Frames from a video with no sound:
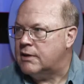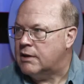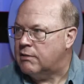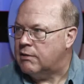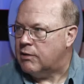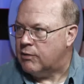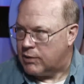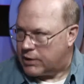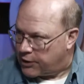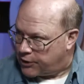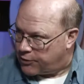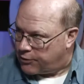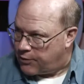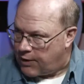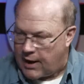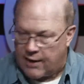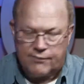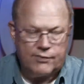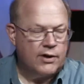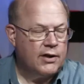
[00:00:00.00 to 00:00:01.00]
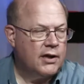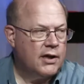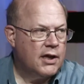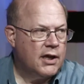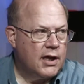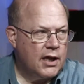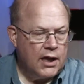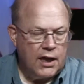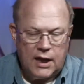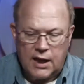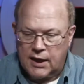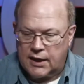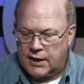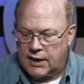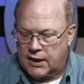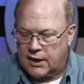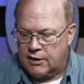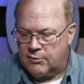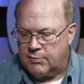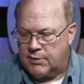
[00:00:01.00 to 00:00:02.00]
that we really do have a
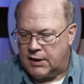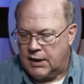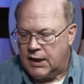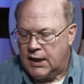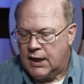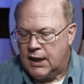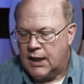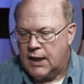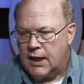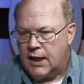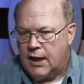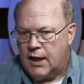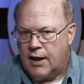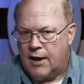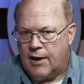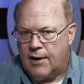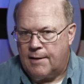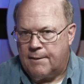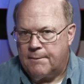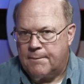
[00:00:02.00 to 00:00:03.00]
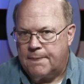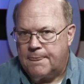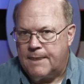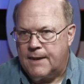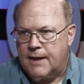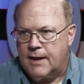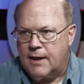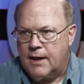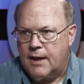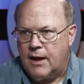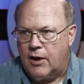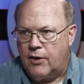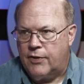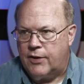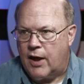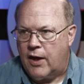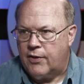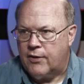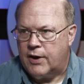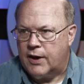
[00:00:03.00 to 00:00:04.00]
an enemy. Um, on
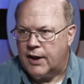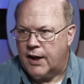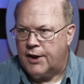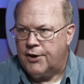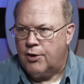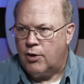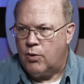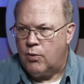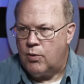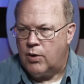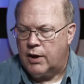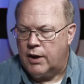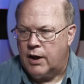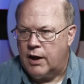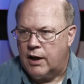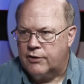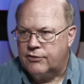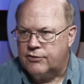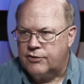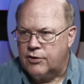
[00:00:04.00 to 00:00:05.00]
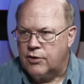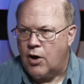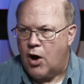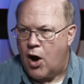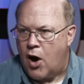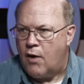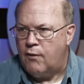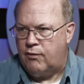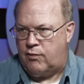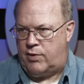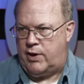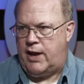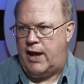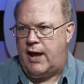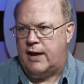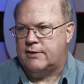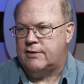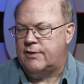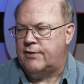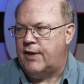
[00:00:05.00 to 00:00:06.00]
the other hand, I don't want us to
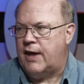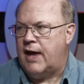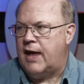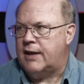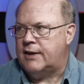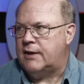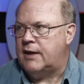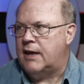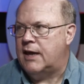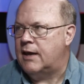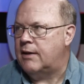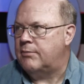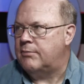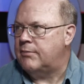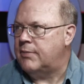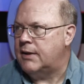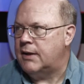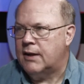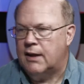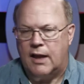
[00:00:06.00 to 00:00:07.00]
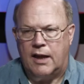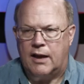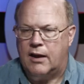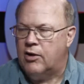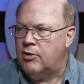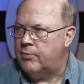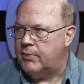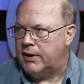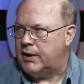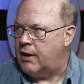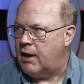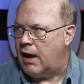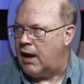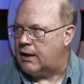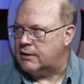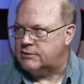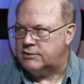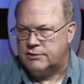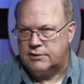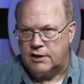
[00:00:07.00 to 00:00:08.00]
overreact to that and be like, oh my
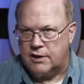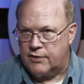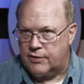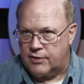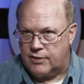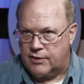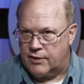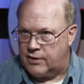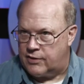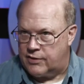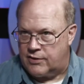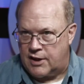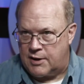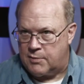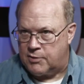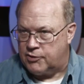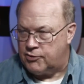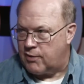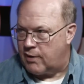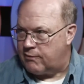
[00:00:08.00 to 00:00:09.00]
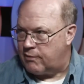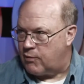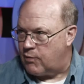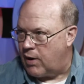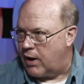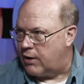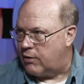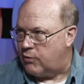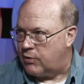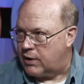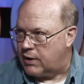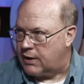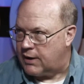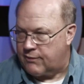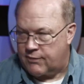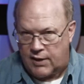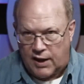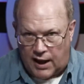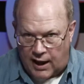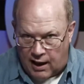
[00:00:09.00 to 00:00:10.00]
gosh, uh, demons are everywhere. I don't want to
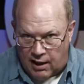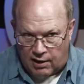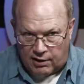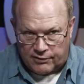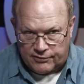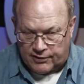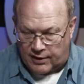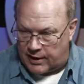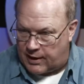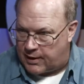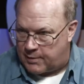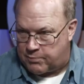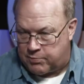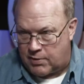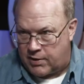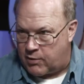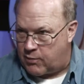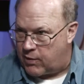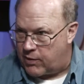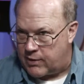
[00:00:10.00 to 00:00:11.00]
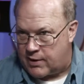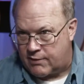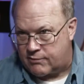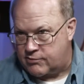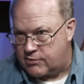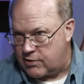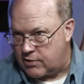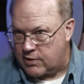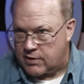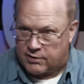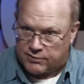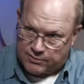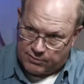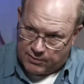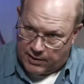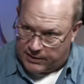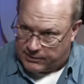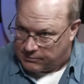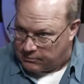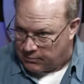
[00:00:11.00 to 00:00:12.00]
leave the house. I got to pray whether to have Cheerios or
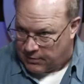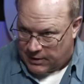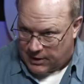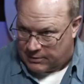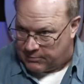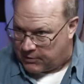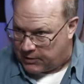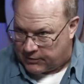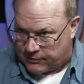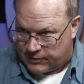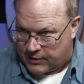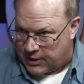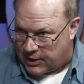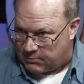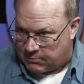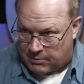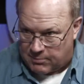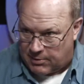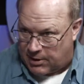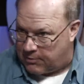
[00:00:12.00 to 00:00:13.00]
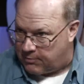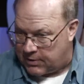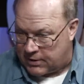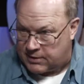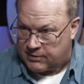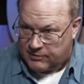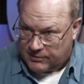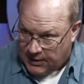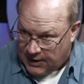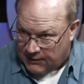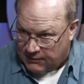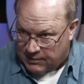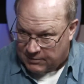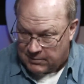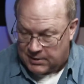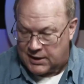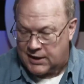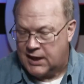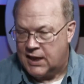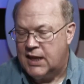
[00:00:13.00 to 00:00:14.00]
Raisin Bran because the enemy might be
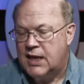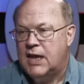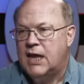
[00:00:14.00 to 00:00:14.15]
deceiving me